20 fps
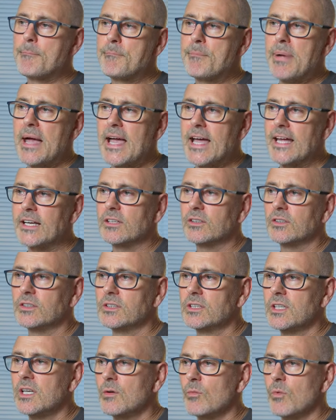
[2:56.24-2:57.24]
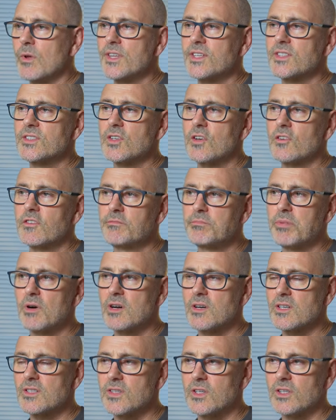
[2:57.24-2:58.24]
panel with a
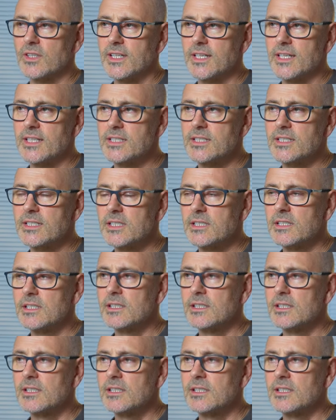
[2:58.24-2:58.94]
softbox on it